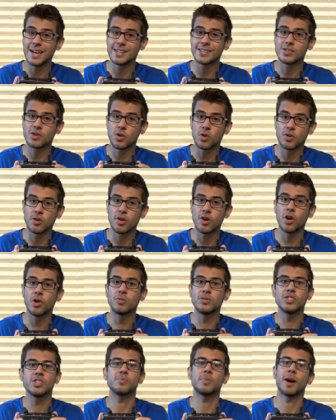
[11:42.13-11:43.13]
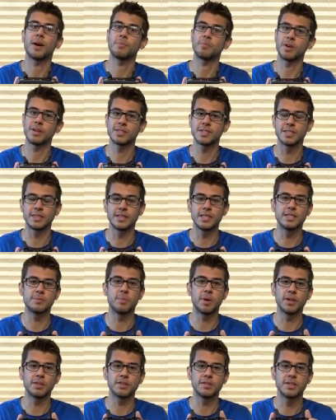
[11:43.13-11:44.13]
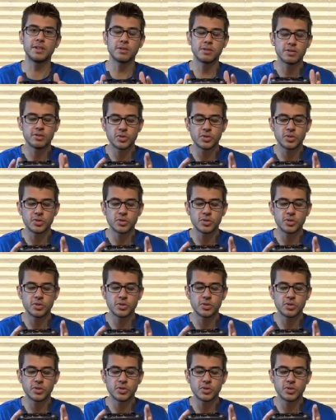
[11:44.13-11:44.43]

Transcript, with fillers: yes or no just by pressing these buttons here,